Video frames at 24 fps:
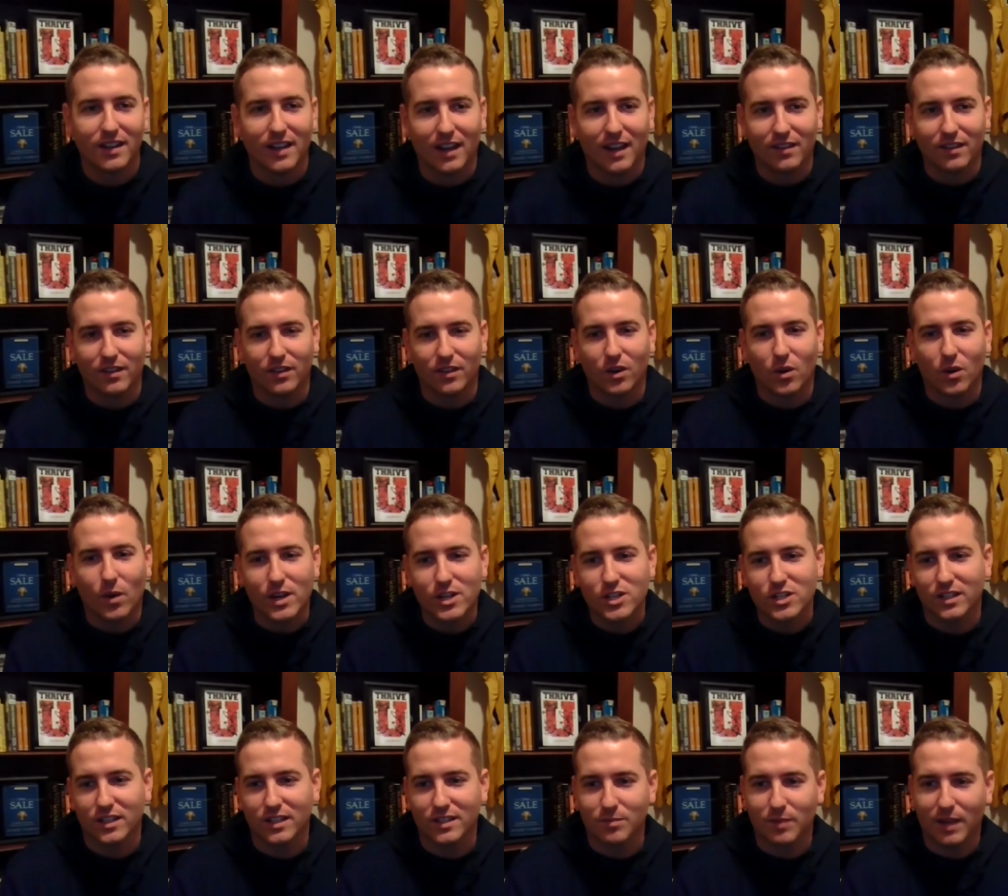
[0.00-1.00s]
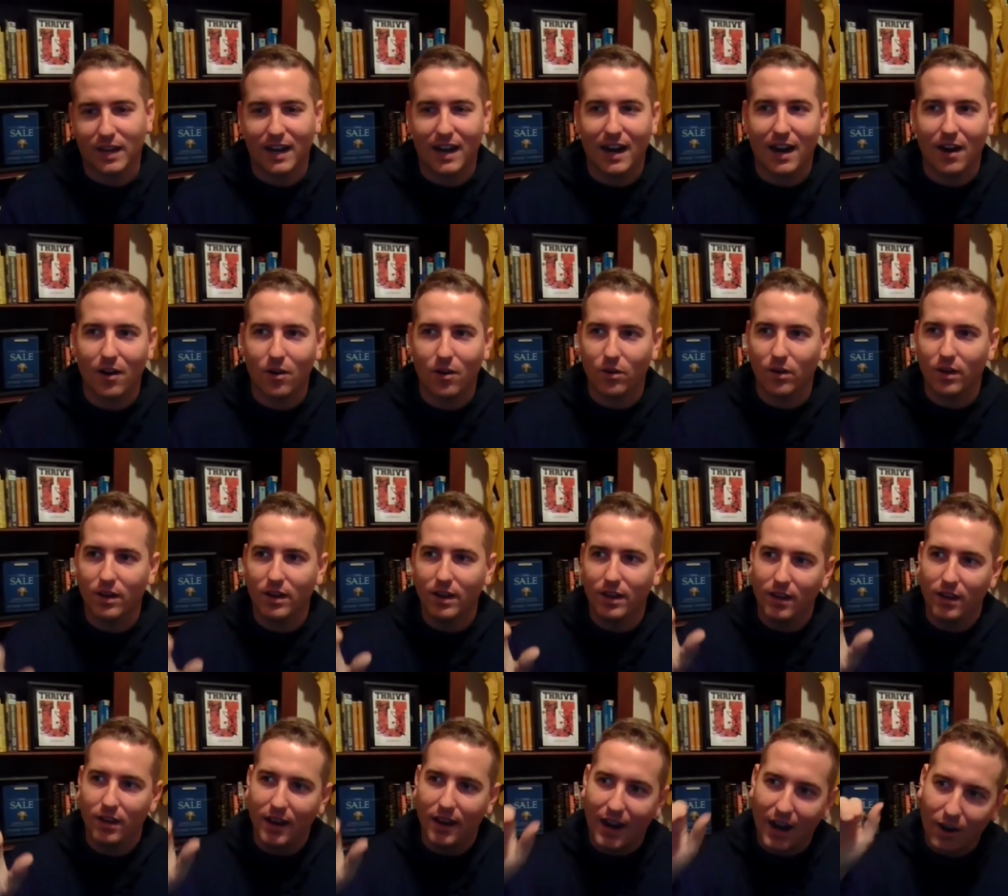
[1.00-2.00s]
And then the question is, man, how
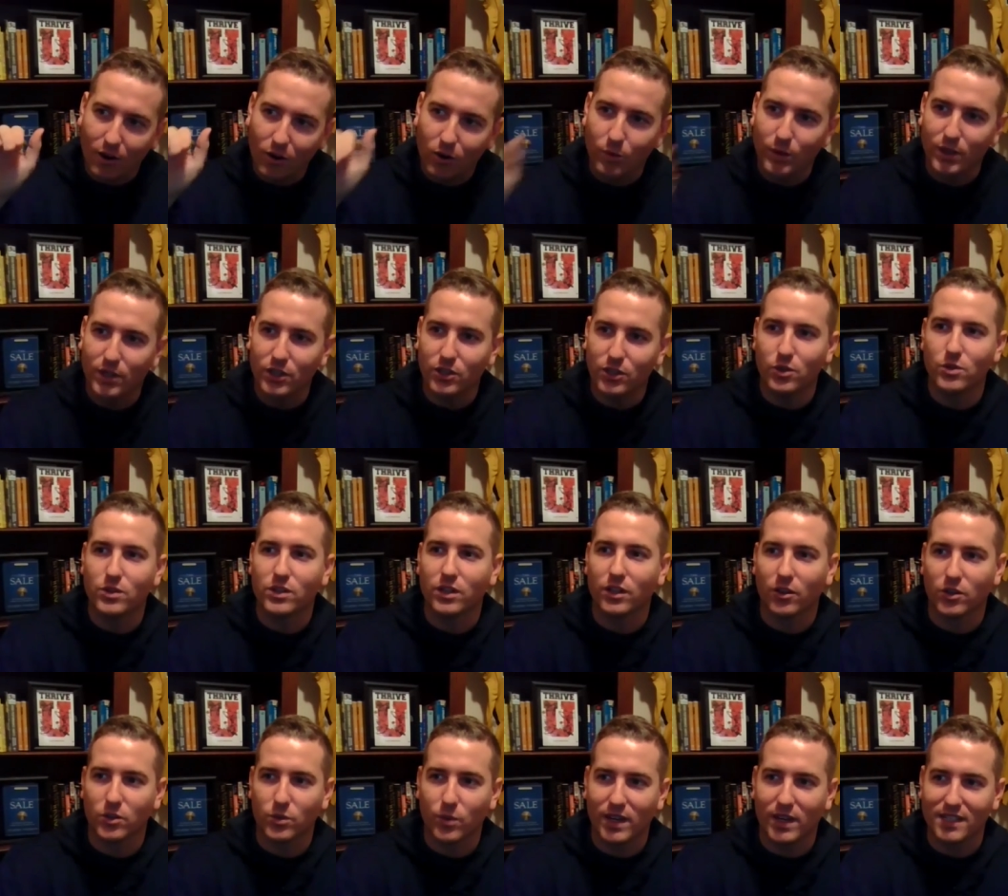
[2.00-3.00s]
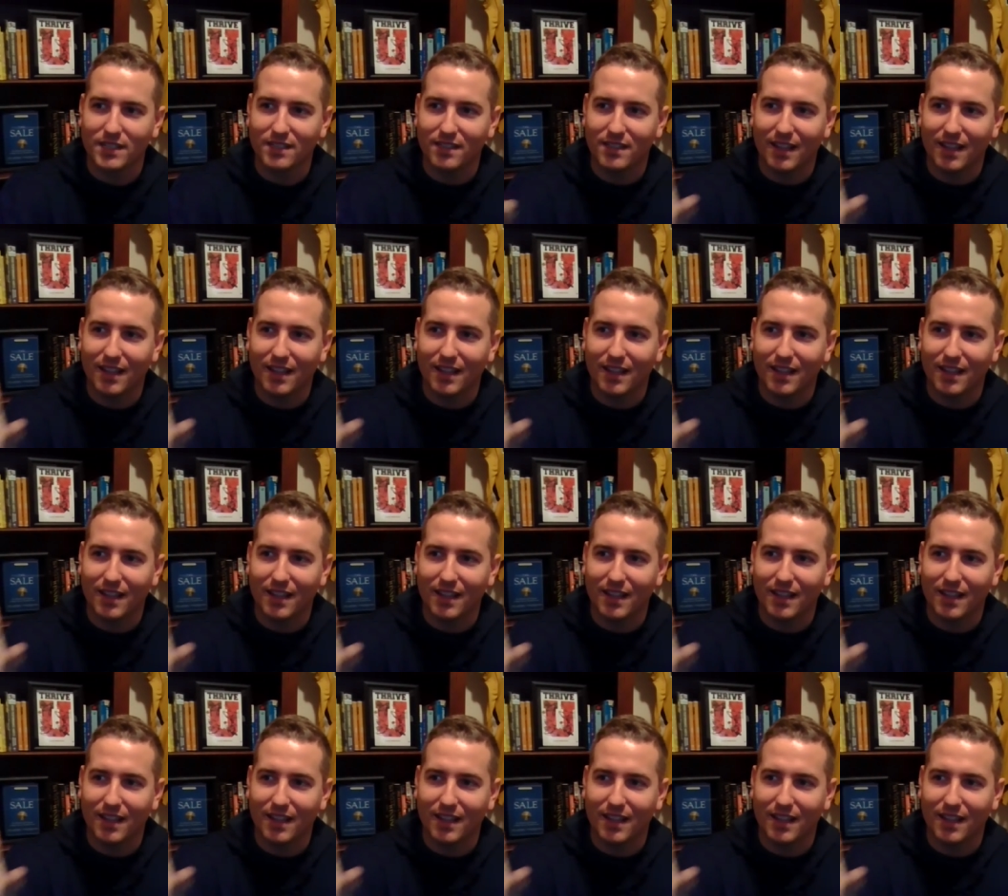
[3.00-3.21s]
how are we used in those ways